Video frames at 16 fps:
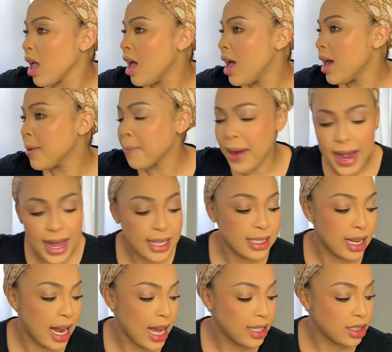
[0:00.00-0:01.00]
and buy us
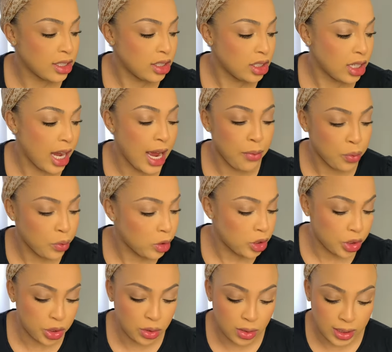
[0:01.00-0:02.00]
lunch and we'd
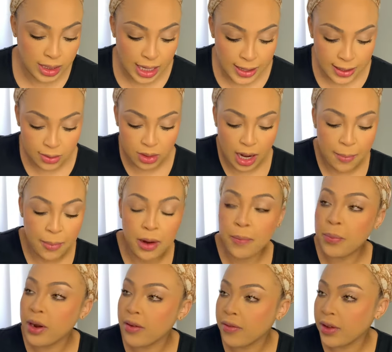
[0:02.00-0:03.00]
shoot and it'd come out
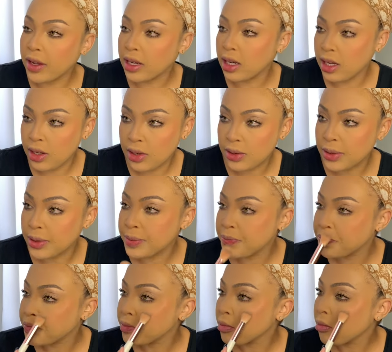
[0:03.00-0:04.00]
perfectly, you know?
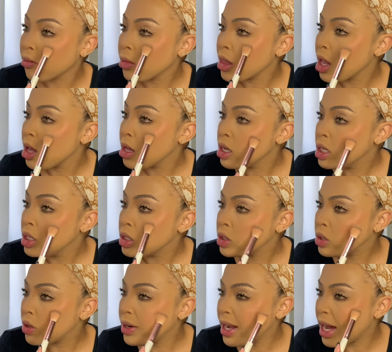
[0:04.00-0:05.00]

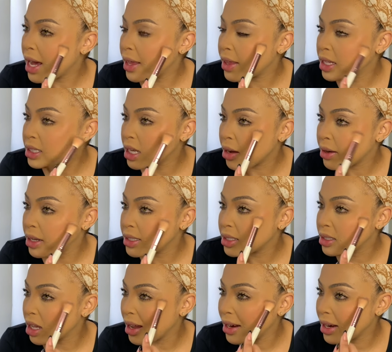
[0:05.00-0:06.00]
So yeah, that's how I
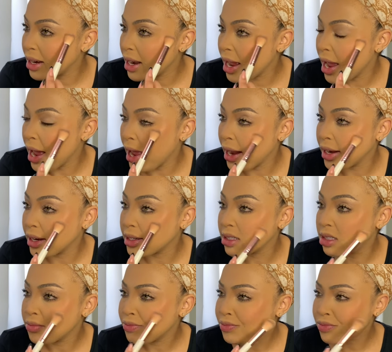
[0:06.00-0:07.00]
started and
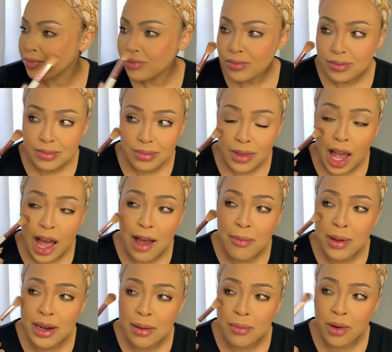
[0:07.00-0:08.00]
I've
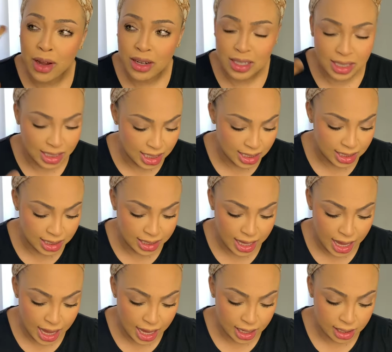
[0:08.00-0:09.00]
been a model since
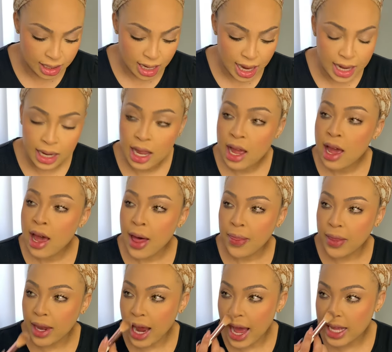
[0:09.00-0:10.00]
then. Like
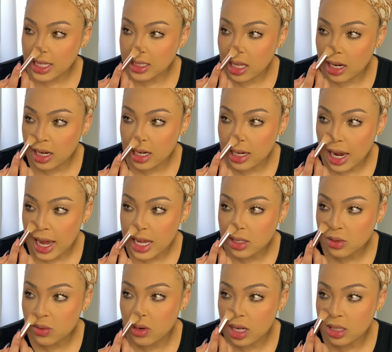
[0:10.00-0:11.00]
then I started in high
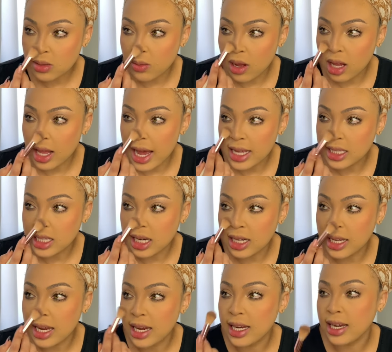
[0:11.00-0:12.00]
school as well. I started
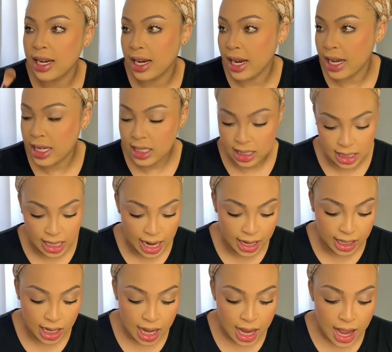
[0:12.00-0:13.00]
getting gigs like
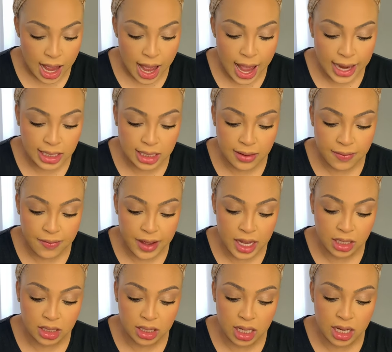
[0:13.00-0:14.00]

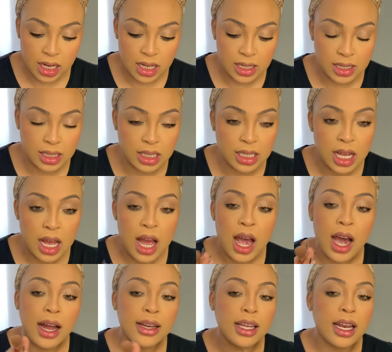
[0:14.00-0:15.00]
activations,
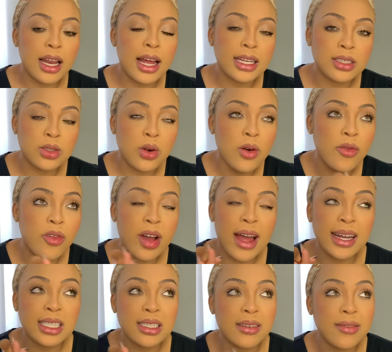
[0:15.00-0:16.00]
you act, go for
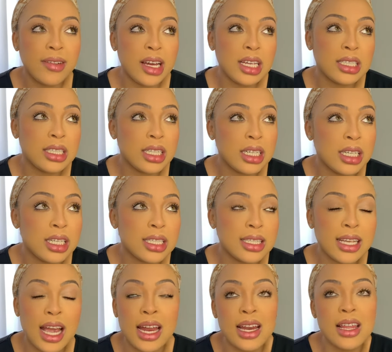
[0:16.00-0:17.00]
activations
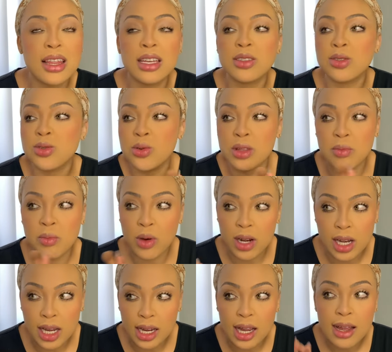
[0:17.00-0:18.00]
anything to do with
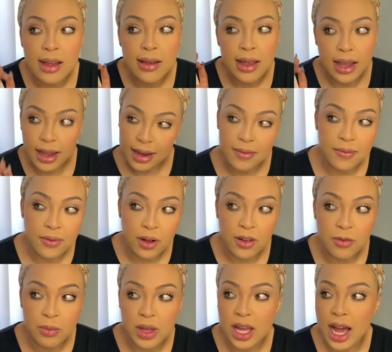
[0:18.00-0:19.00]
modeling
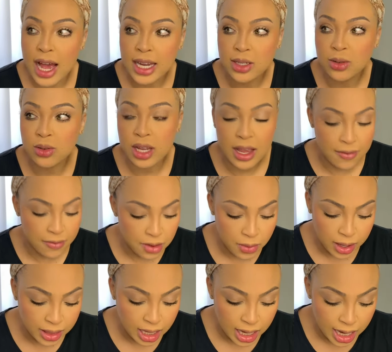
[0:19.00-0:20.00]
involved me i told
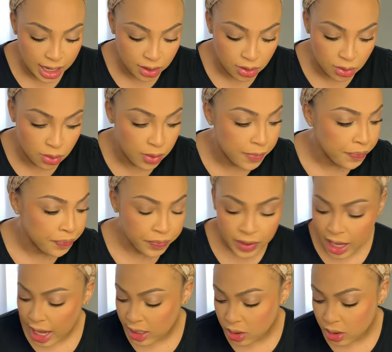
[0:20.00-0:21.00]
everyone that i knew
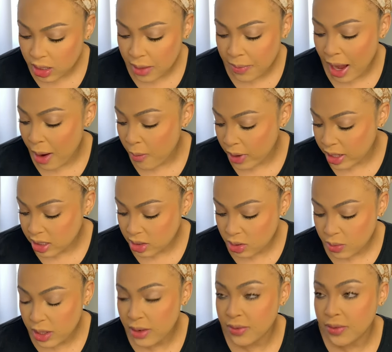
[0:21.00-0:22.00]
i told them i wanted to
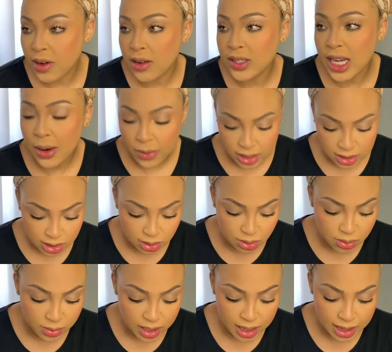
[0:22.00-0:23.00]
be involved i wanted
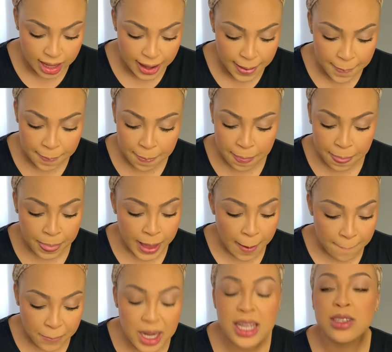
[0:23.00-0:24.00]
to be there
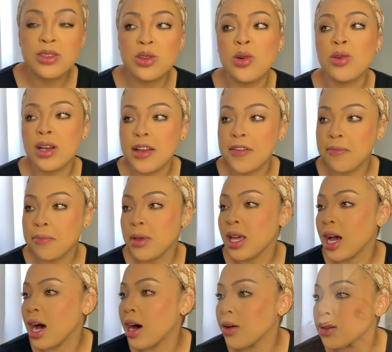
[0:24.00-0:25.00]
please don't leave me
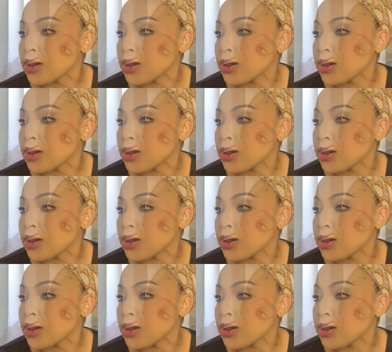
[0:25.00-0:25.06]
out